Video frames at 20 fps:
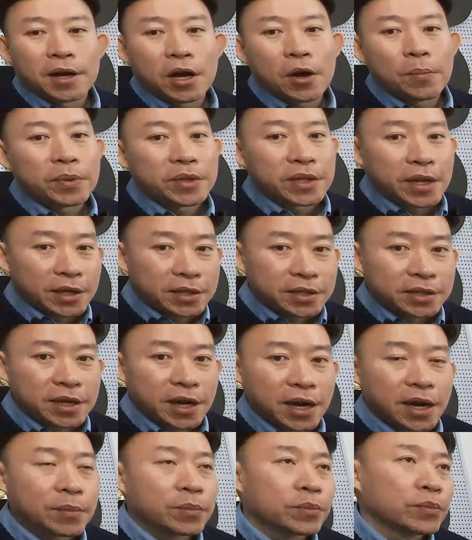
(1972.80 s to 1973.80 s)
Up next
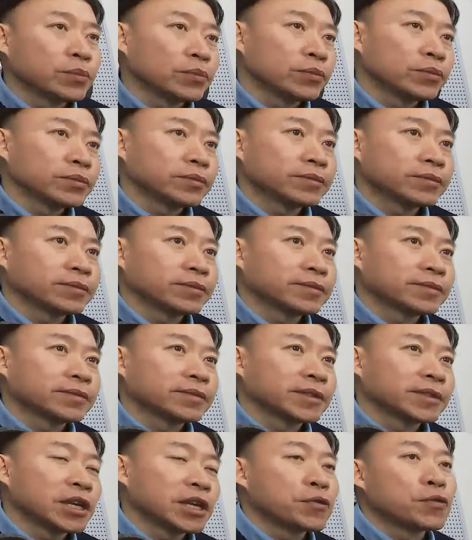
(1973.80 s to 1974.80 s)
time,
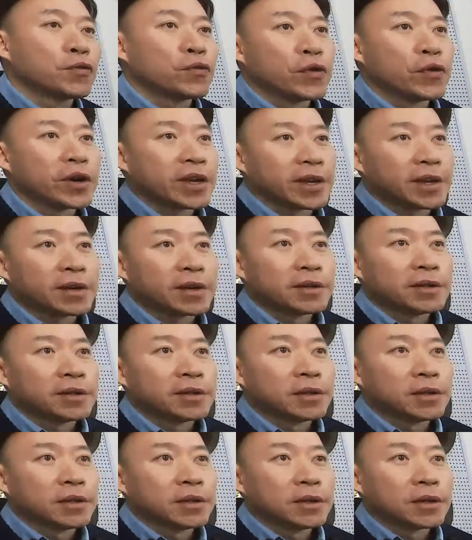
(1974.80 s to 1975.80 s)
if we
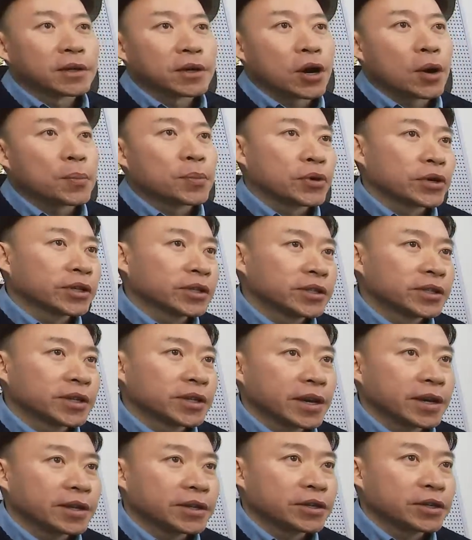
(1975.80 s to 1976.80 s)
cooperate
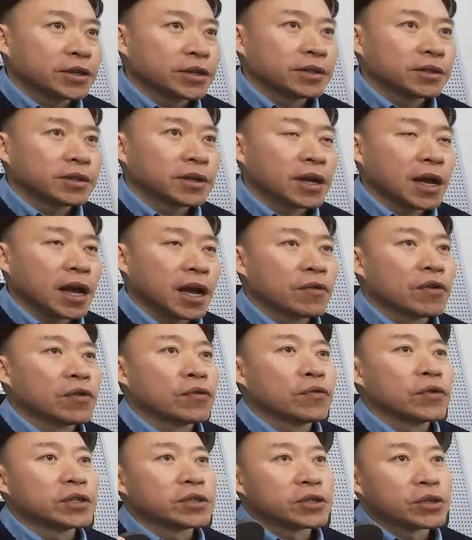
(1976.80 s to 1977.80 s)
together, I
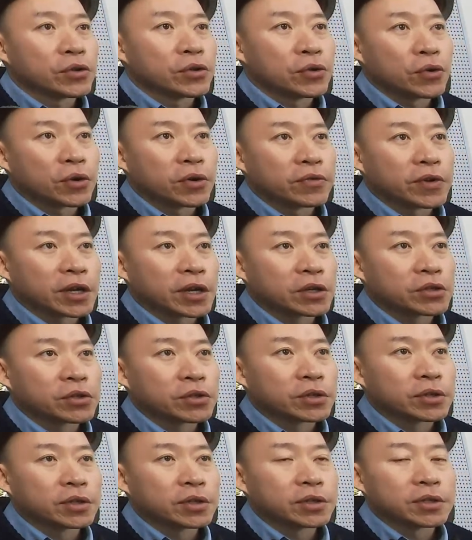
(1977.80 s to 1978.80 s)
will visit your
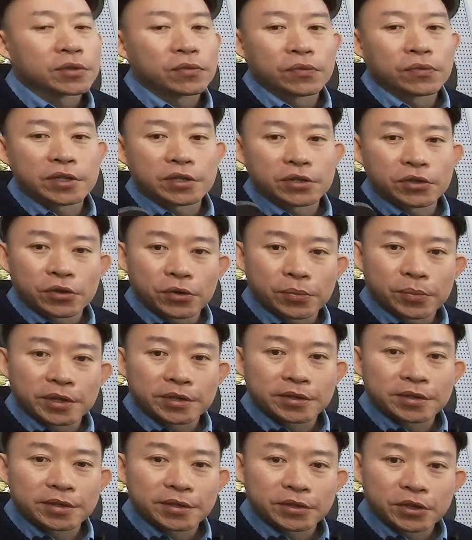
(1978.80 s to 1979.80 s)
factories, visit your
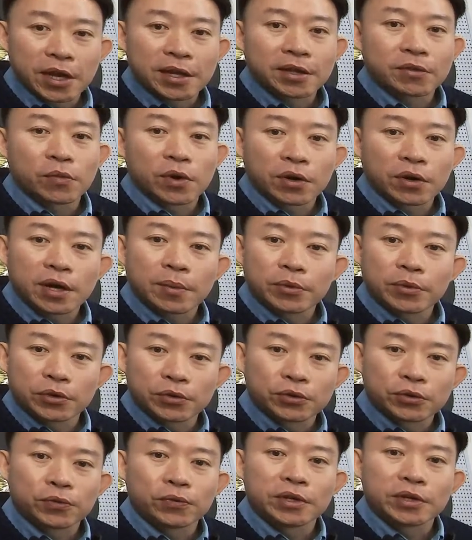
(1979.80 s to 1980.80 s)
business, and welcome
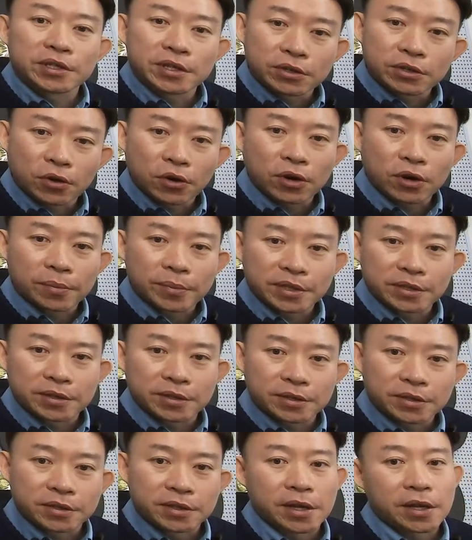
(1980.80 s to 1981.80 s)
you to visit our
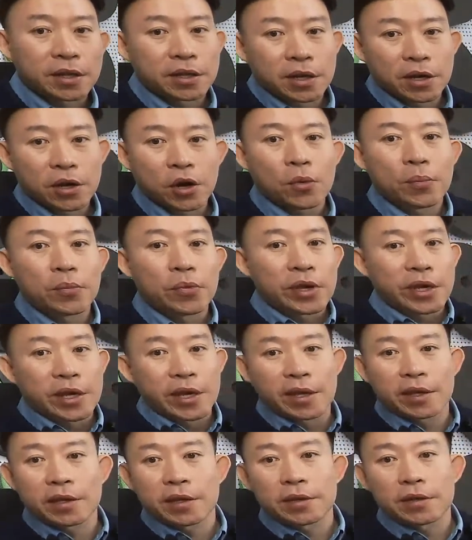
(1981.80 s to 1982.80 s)
business. And I hope we
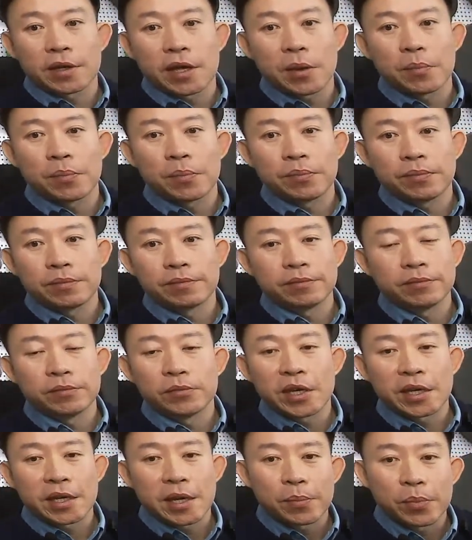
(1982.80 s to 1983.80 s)
can
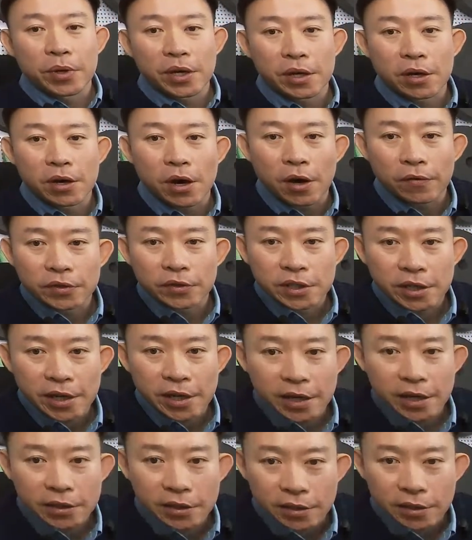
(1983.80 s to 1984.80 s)
play golf
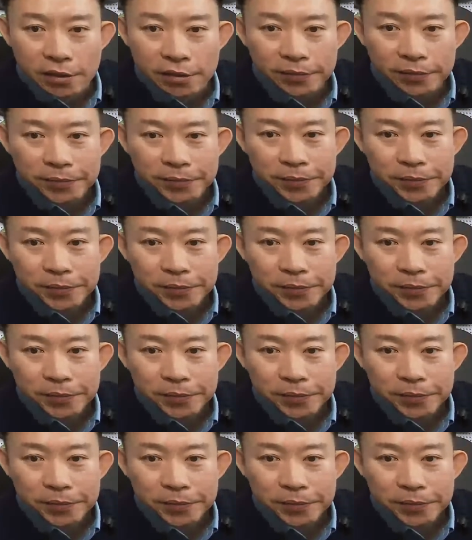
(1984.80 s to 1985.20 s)
together